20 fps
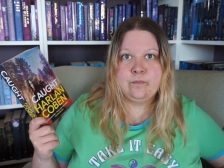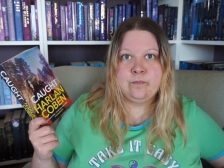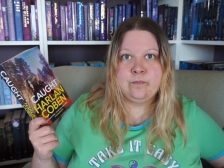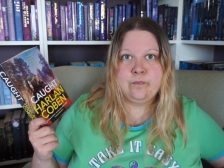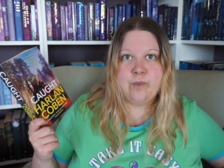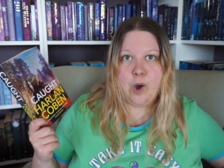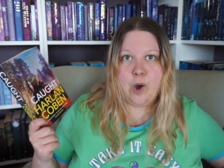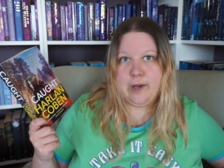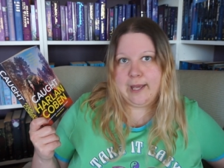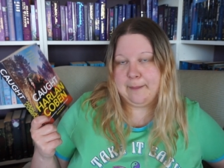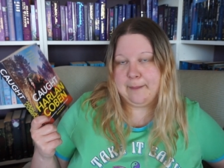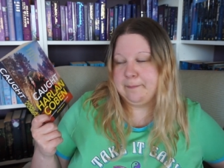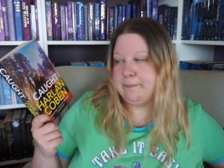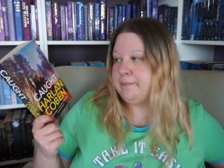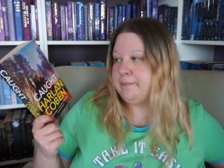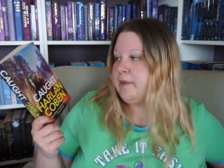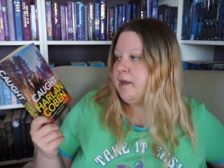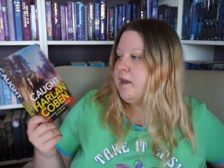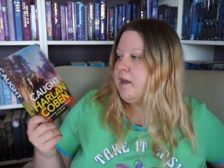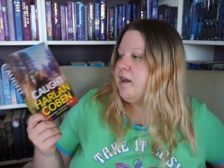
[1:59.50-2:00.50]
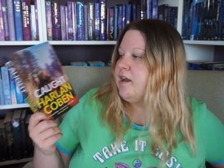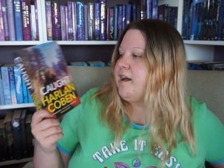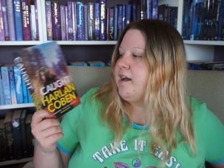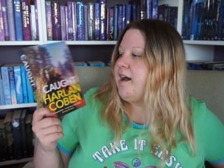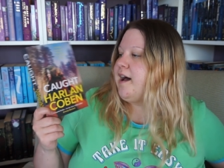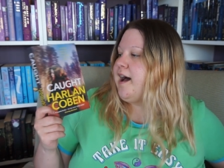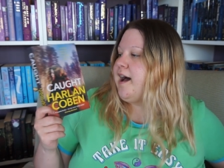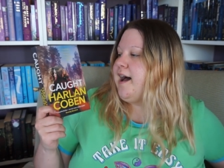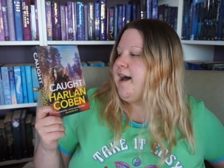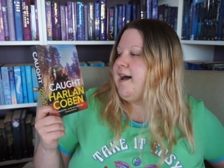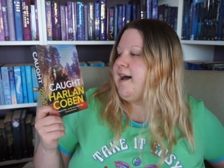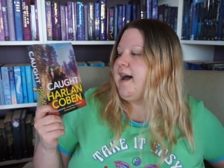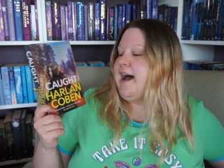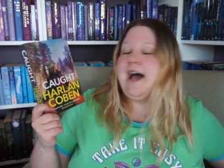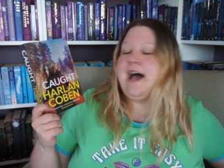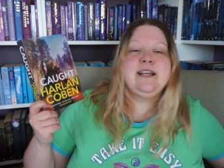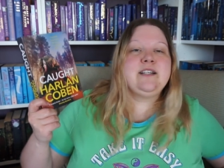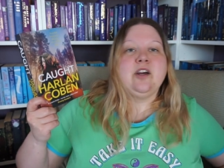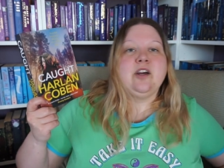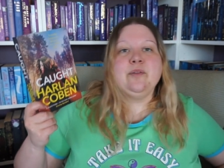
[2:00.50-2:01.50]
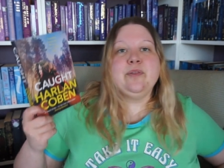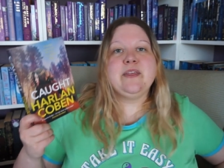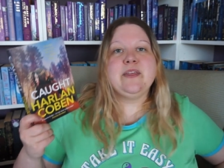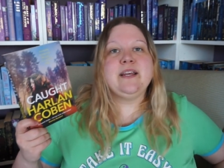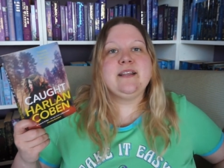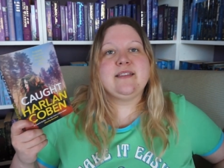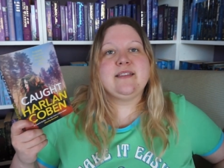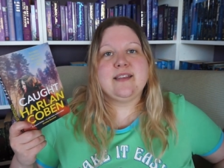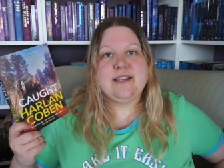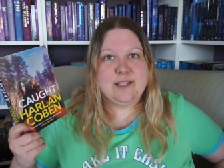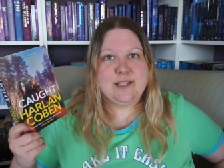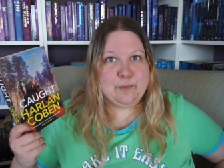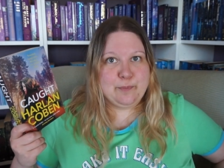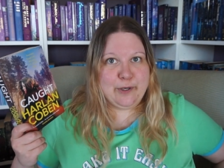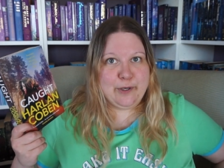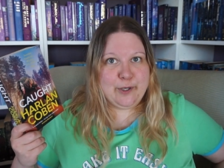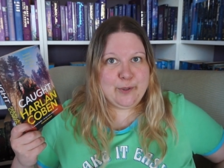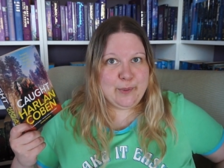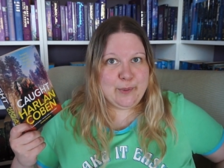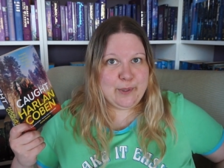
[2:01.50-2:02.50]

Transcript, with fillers: Okay. I don't think this book was